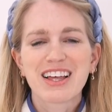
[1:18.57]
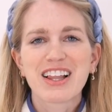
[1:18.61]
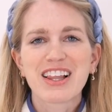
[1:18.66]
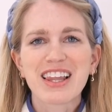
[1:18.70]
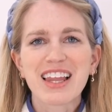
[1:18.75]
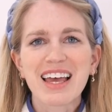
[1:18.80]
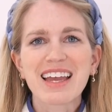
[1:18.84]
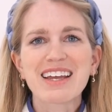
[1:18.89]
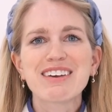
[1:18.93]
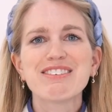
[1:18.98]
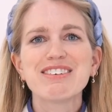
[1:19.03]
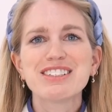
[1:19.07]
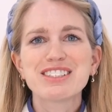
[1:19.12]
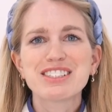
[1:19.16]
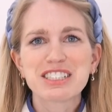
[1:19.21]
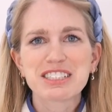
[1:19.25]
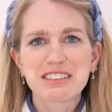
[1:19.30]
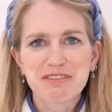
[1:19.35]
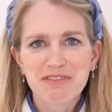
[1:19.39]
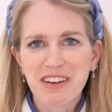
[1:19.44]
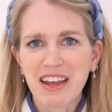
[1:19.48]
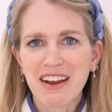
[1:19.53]
The language
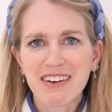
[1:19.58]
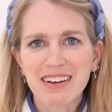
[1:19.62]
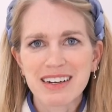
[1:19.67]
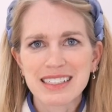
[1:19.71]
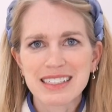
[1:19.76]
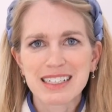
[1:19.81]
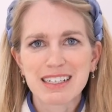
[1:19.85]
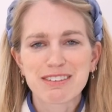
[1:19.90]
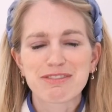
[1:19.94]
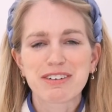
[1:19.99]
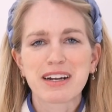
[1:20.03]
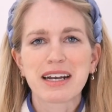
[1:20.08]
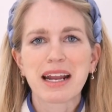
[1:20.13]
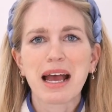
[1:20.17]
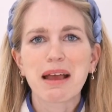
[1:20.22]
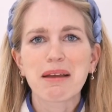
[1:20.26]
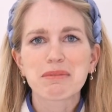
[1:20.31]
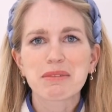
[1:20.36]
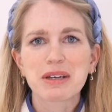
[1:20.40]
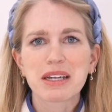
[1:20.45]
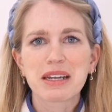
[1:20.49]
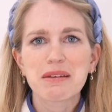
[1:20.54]
is very different.
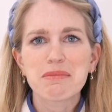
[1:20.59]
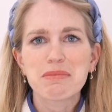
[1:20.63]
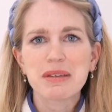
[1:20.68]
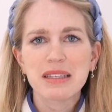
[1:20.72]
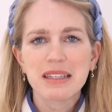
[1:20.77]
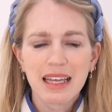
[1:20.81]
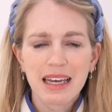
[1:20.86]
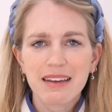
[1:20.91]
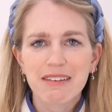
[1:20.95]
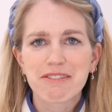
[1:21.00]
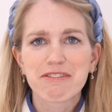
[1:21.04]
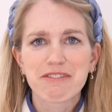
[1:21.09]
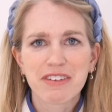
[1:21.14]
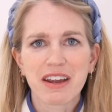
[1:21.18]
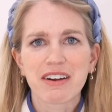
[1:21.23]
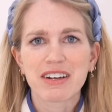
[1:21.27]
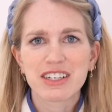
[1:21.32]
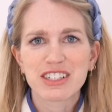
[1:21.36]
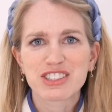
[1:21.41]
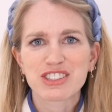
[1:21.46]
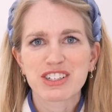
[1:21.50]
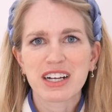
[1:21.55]
I'm gonna be like
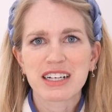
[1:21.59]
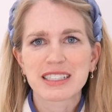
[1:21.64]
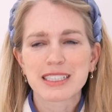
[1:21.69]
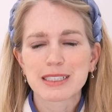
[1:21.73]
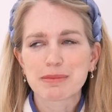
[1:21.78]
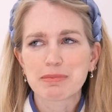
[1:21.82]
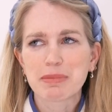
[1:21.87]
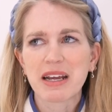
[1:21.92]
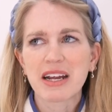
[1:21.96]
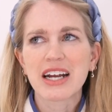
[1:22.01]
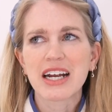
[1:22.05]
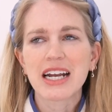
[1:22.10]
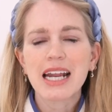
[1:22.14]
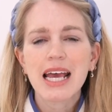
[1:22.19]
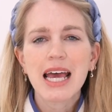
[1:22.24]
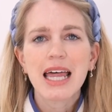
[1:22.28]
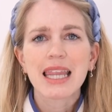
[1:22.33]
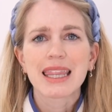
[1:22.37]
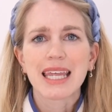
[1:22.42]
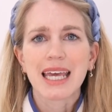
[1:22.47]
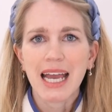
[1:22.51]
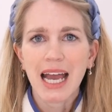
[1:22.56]
very transparent.
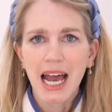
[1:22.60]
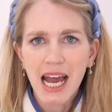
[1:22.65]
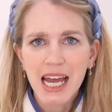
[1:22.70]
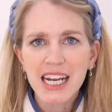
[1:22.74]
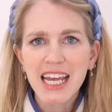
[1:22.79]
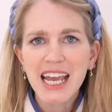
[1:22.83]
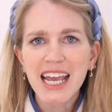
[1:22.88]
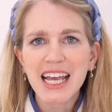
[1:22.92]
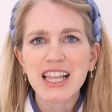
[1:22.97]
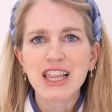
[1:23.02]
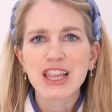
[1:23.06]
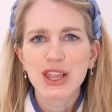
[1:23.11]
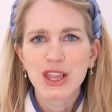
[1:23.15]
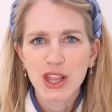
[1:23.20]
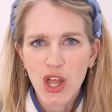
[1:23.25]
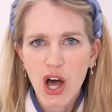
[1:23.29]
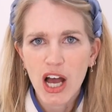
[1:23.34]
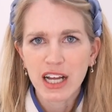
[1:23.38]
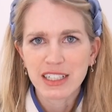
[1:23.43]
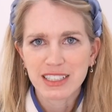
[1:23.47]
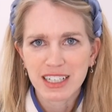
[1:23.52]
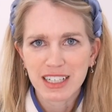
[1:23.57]
They had a
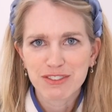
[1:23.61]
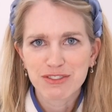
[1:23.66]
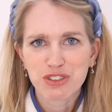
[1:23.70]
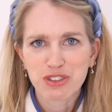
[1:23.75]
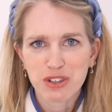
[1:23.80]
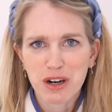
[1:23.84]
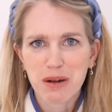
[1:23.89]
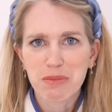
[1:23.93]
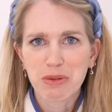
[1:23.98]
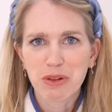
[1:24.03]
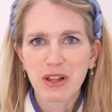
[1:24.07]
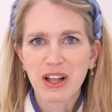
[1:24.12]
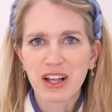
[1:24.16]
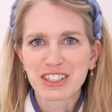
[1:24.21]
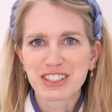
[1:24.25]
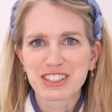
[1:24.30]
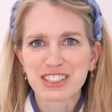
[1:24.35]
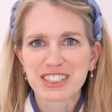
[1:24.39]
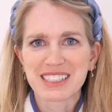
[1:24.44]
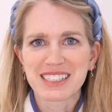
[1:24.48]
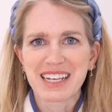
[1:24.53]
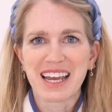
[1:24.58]
lot of trouble
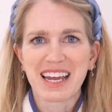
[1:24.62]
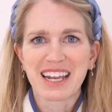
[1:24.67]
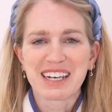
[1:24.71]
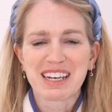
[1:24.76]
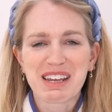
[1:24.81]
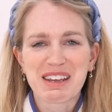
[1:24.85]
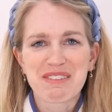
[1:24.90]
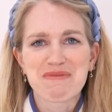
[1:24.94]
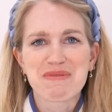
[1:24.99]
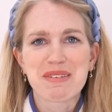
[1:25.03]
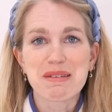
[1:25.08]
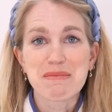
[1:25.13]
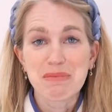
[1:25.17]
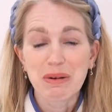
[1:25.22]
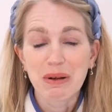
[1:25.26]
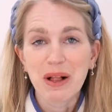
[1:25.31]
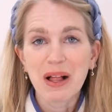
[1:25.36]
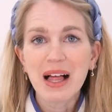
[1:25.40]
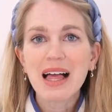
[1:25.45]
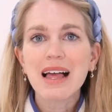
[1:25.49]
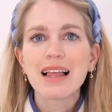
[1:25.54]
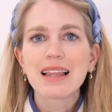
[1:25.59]
understanding
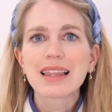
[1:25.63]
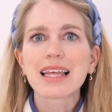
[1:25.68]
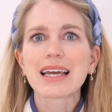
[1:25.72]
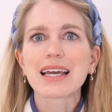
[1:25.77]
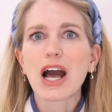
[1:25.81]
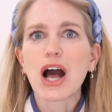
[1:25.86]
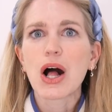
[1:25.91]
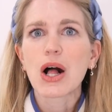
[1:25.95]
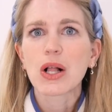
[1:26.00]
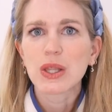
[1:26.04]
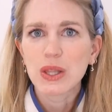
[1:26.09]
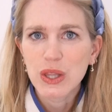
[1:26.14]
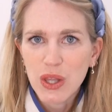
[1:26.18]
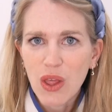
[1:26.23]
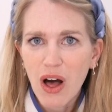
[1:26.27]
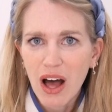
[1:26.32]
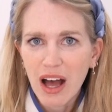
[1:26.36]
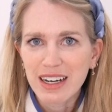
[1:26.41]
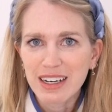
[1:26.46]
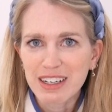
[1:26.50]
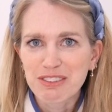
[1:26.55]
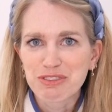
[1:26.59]
people, like a
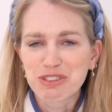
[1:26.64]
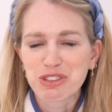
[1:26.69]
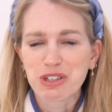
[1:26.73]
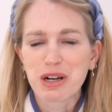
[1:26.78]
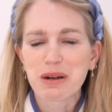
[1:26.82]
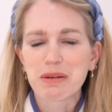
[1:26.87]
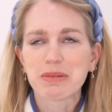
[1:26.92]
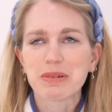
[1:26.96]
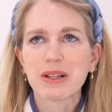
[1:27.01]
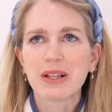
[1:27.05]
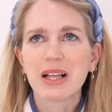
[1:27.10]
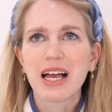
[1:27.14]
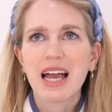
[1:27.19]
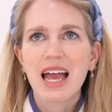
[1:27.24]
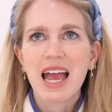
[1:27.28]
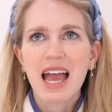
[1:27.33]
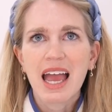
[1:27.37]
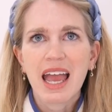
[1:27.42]
lot of trouble.